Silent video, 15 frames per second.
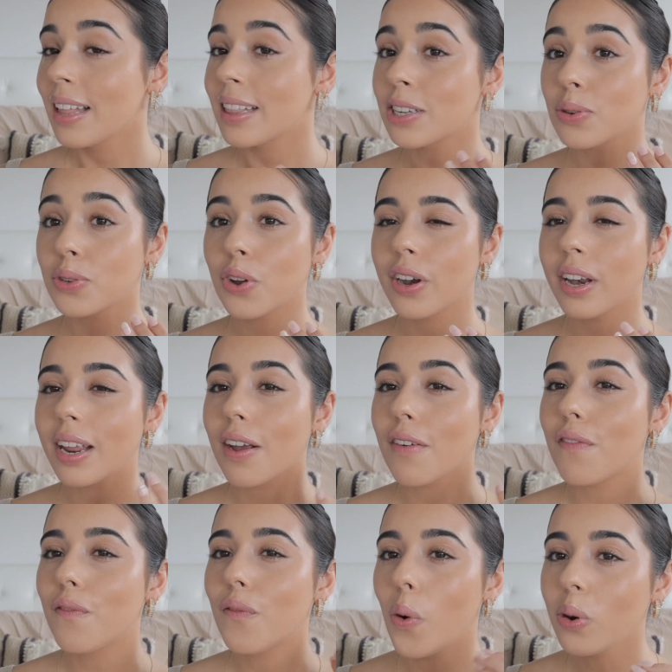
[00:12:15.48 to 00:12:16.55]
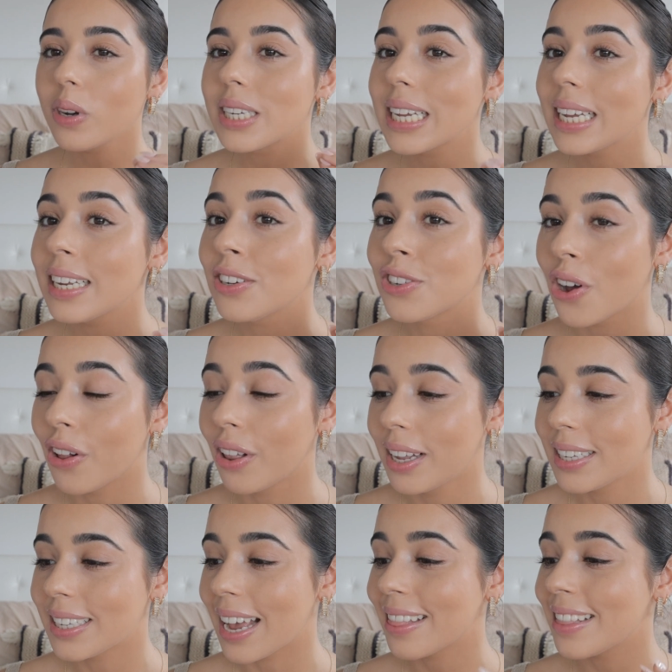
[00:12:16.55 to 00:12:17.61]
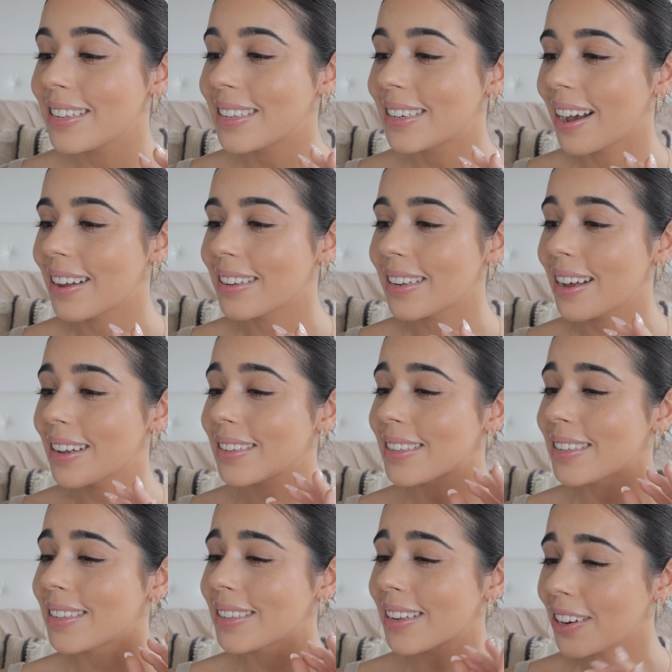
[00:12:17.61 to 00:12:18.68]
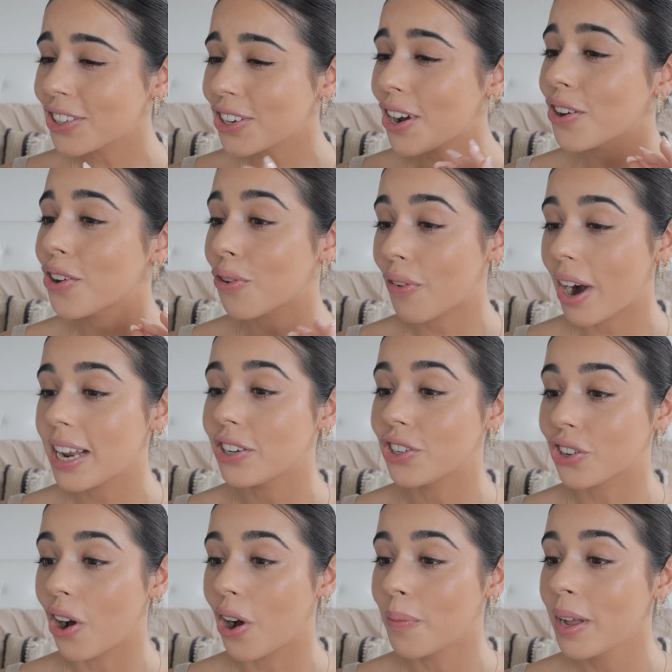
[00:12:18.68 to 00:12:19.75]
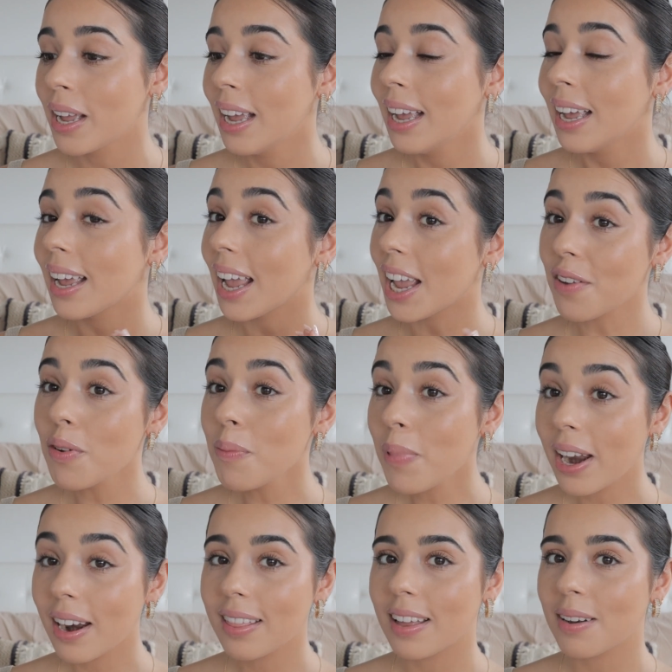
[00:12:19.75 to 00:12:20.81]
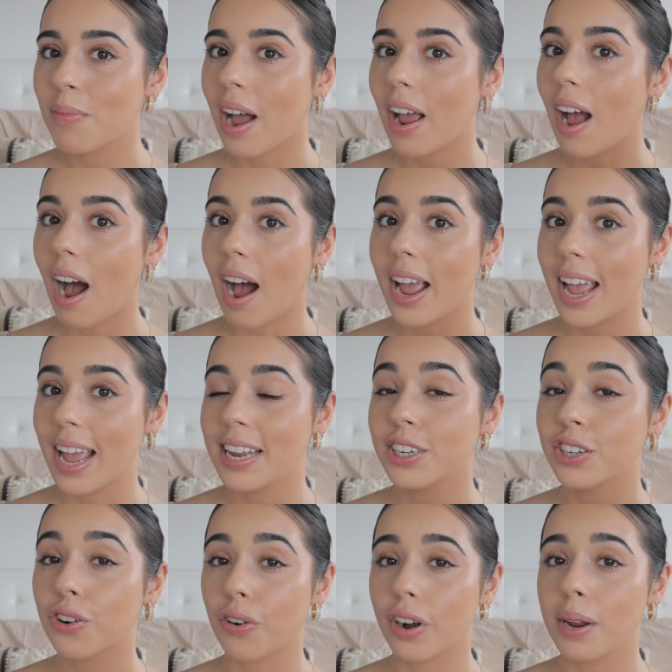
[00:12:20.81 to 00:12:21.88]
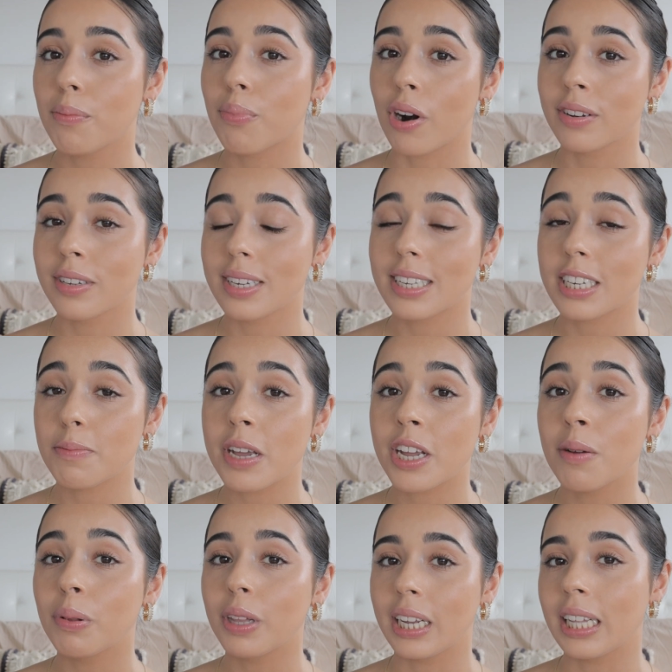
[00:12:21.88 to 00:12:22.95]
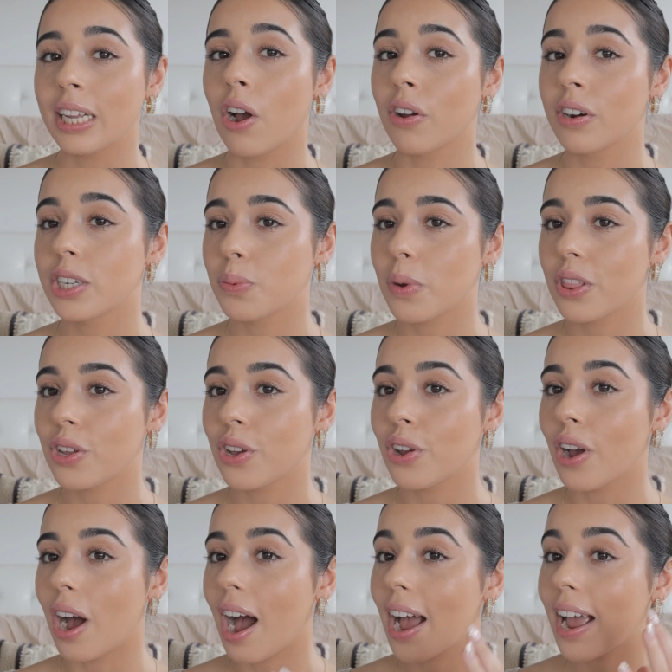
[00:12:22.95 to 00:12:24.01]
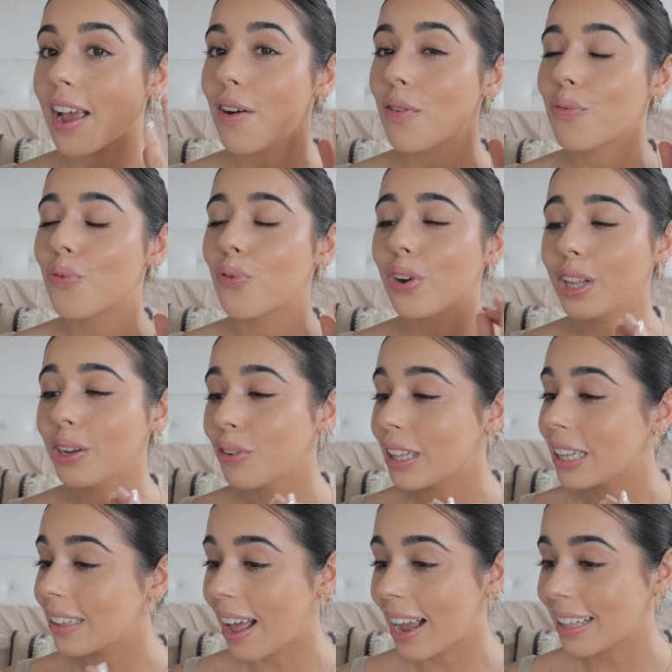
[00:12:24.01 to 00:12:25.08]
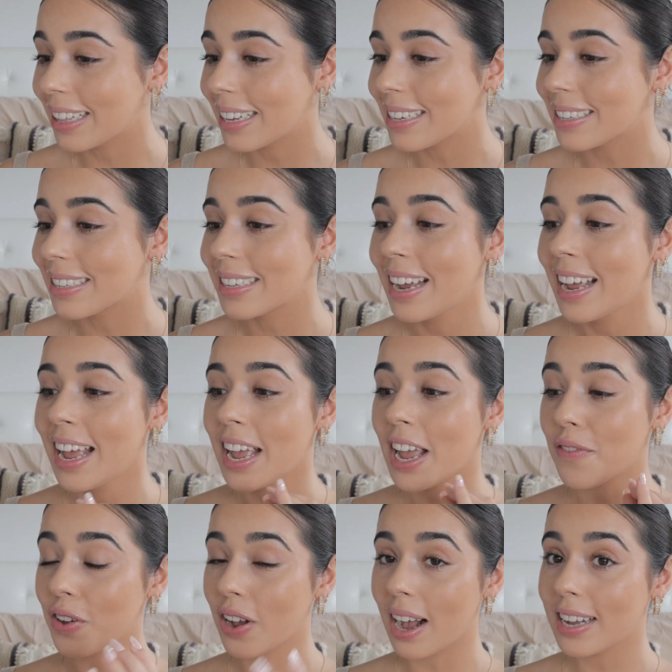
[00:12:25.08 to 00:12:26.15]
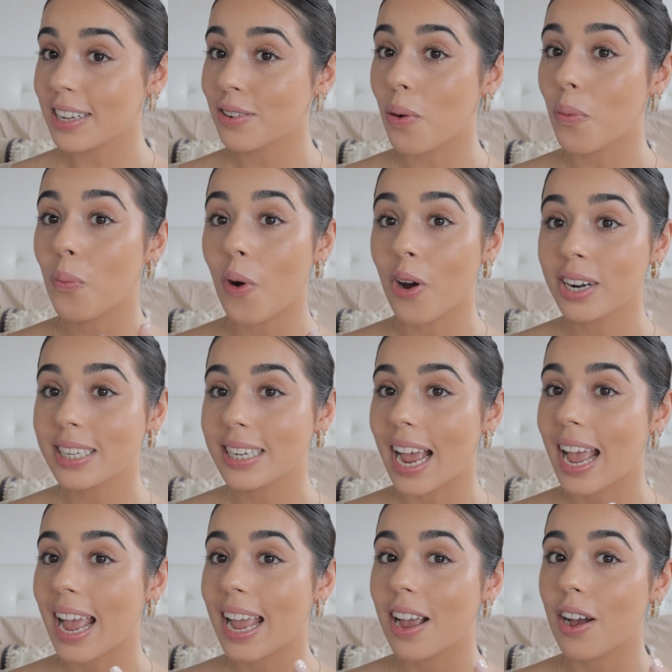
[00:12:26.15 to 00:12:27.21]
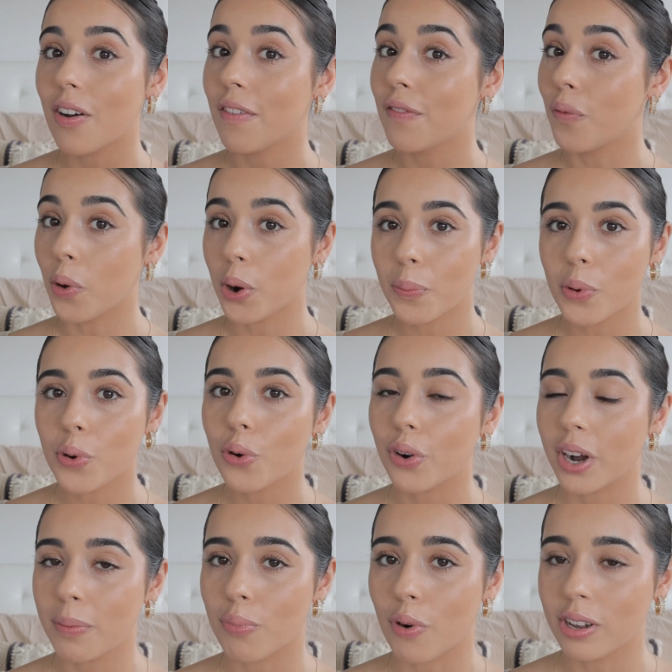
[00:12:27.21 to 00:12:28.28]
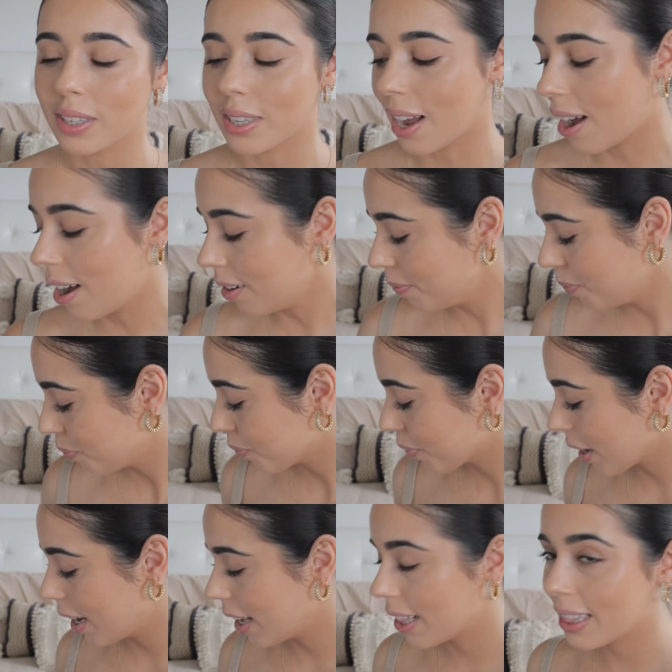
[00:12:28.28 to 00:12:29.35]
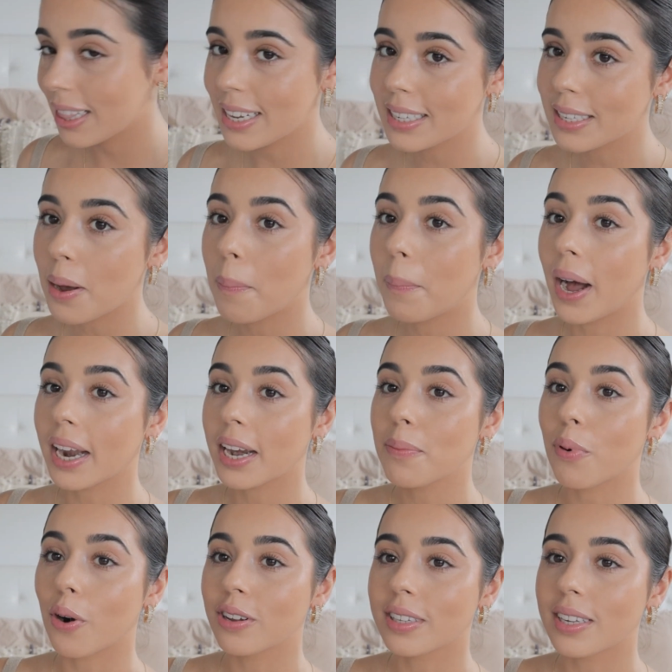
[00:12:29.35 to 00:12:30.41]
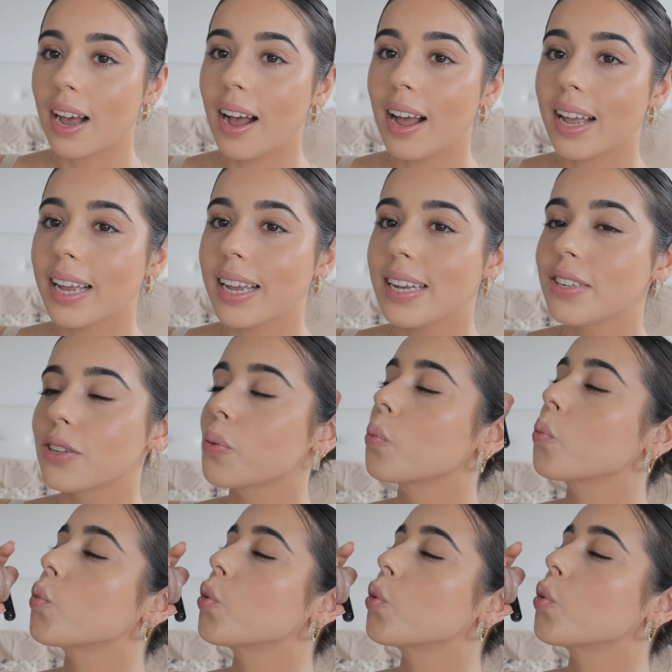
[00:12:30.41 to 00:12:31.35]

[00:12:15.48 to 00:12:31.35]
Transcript: This was only $14 and this does such a great job. Even better than my high-end cream bronzers, to be completely honest with you. I really like this. If you guys want a affordable cream bronzer, this Putty bronzer is